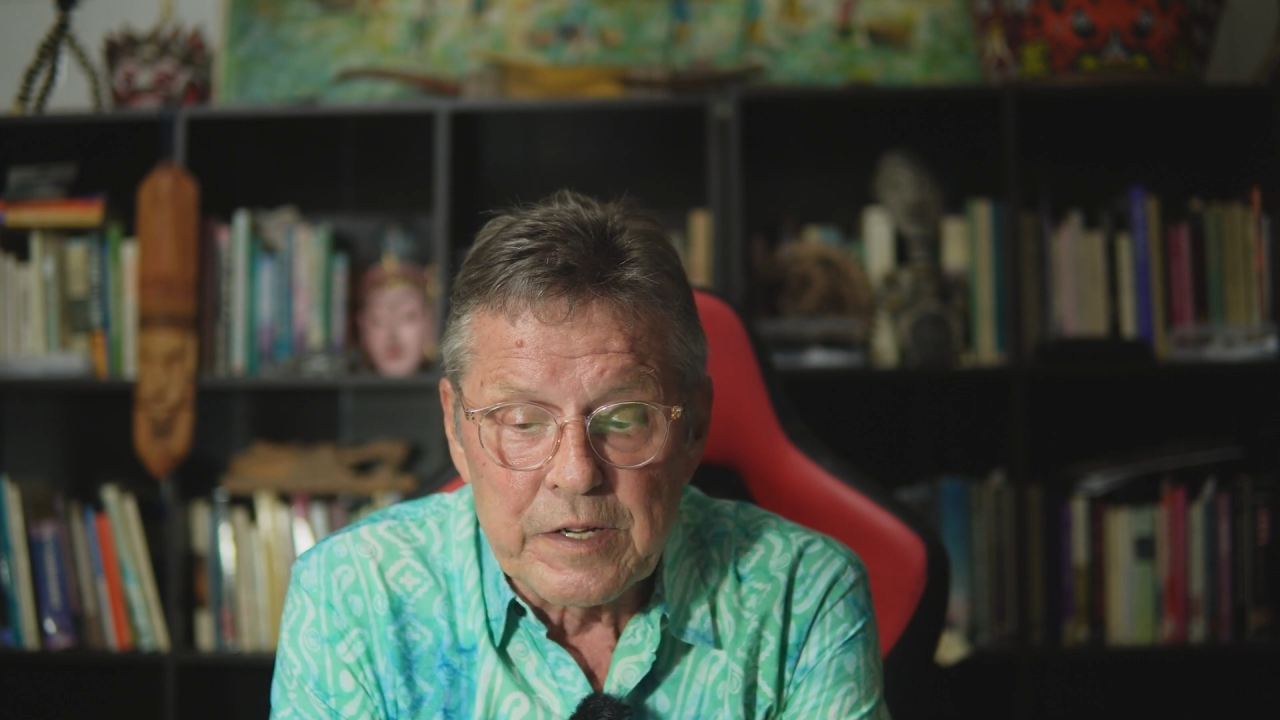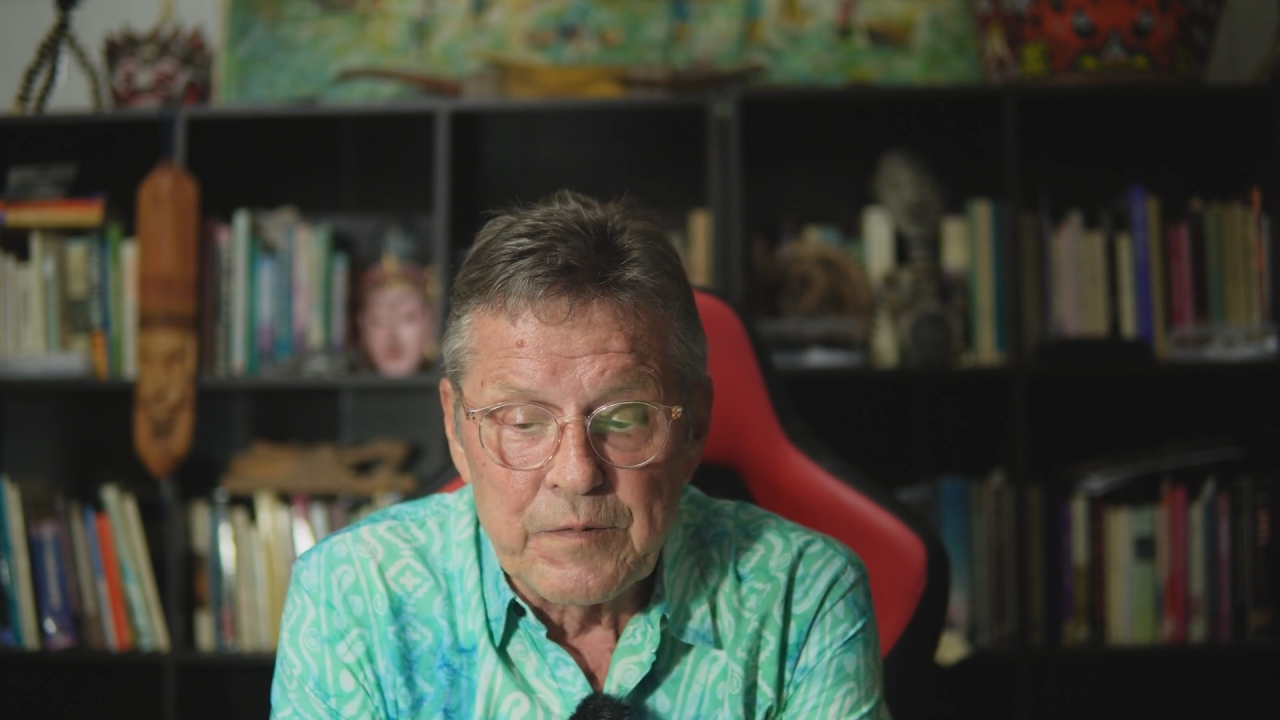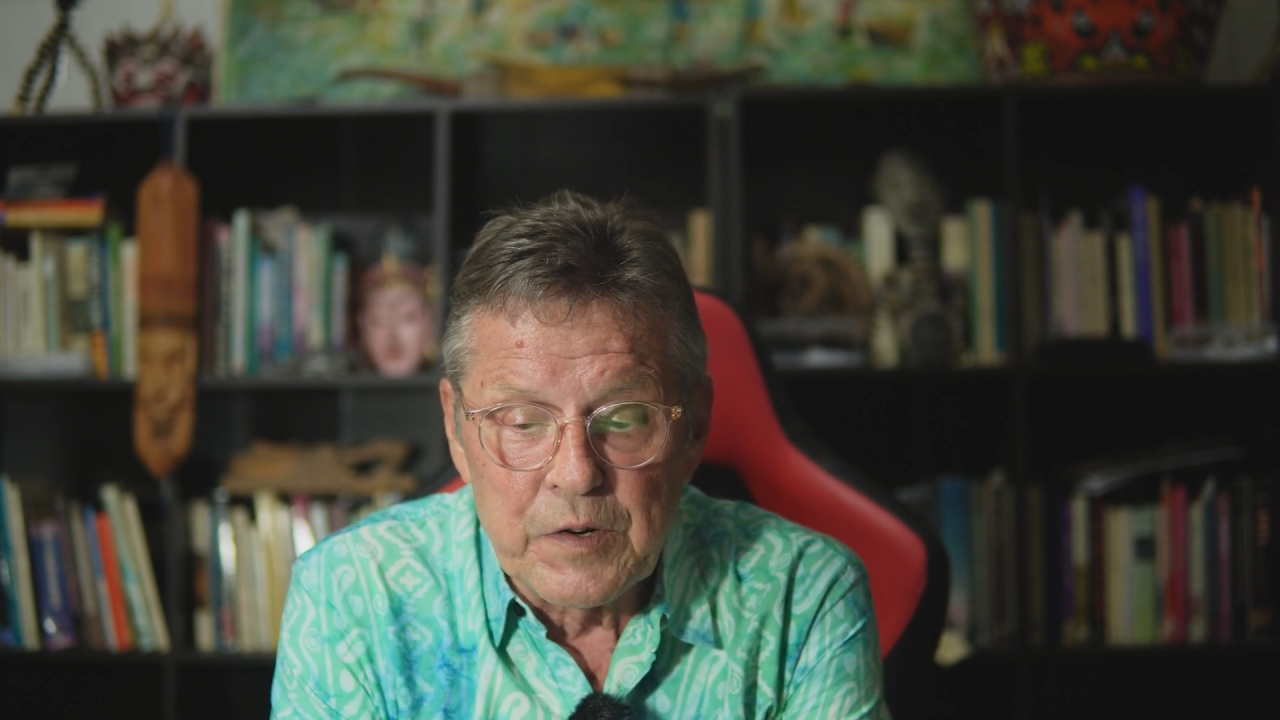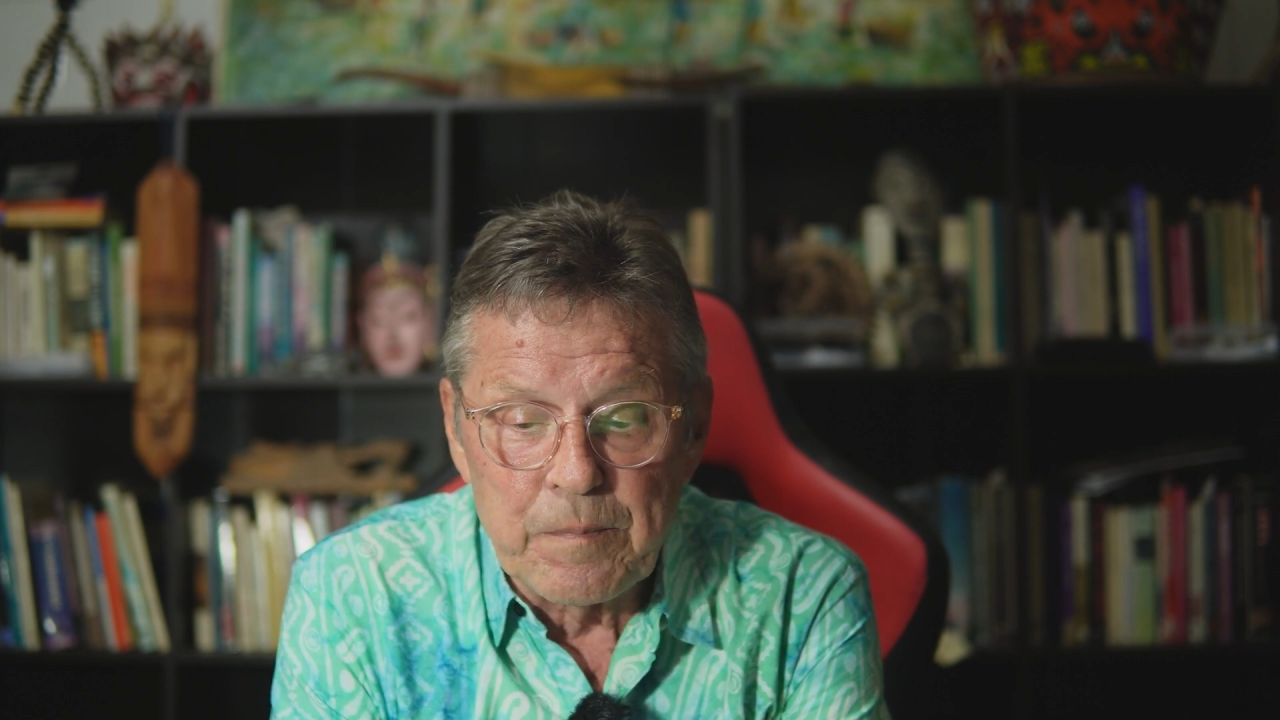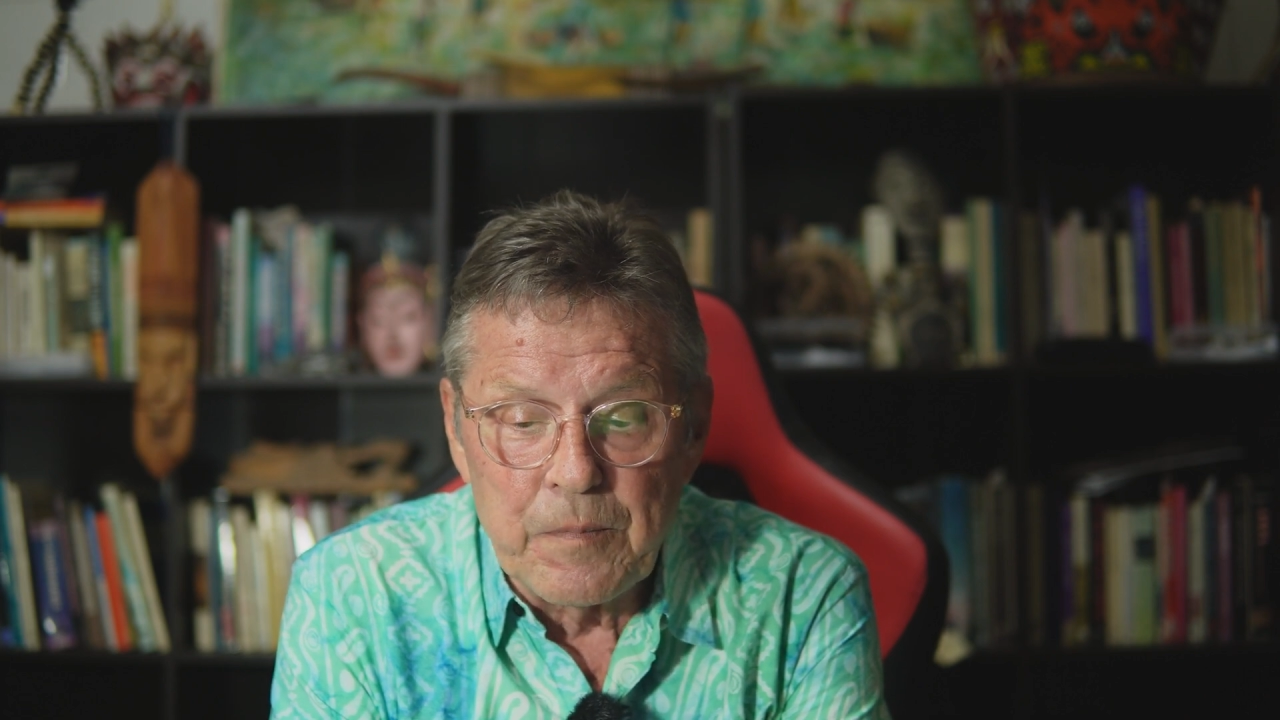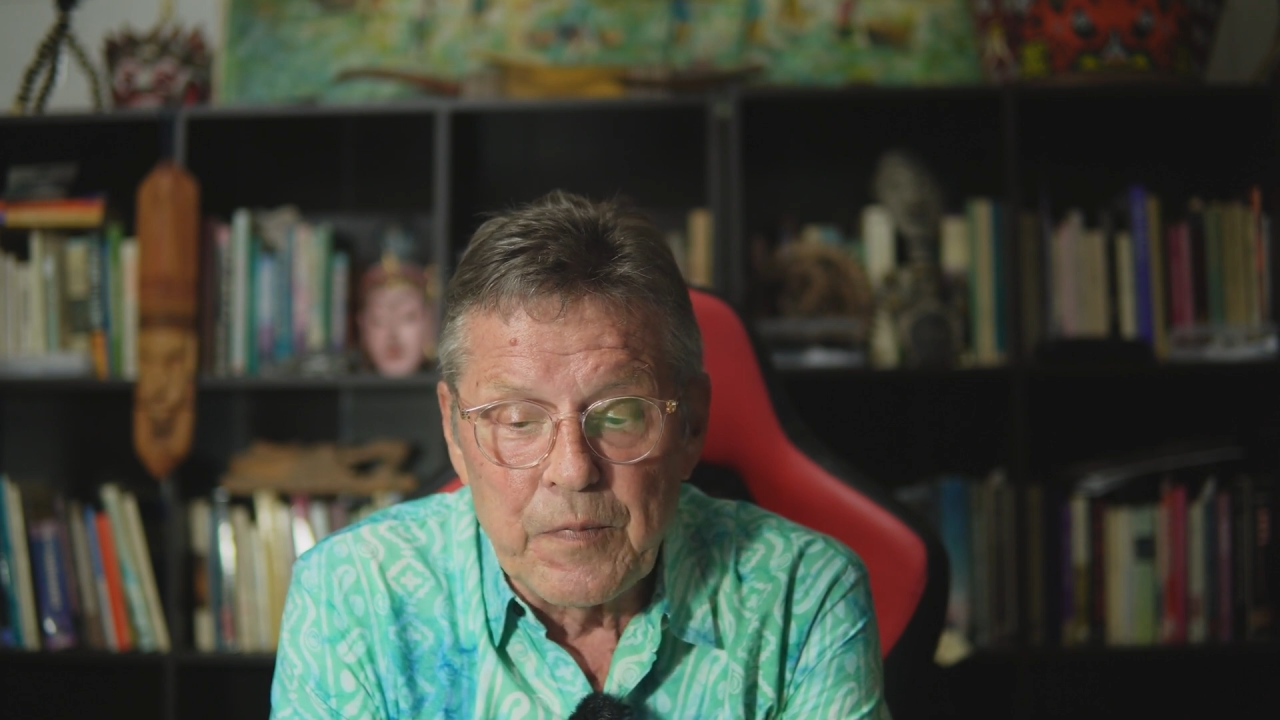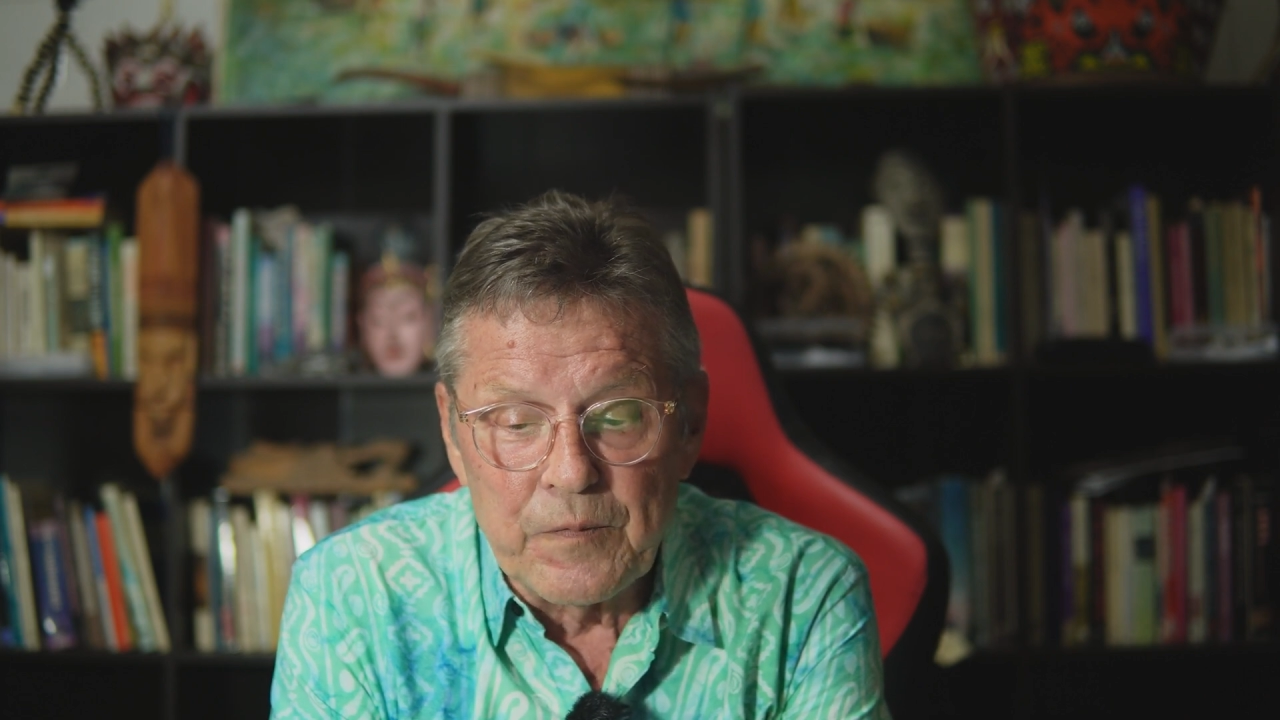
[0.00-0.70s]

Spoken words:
Governor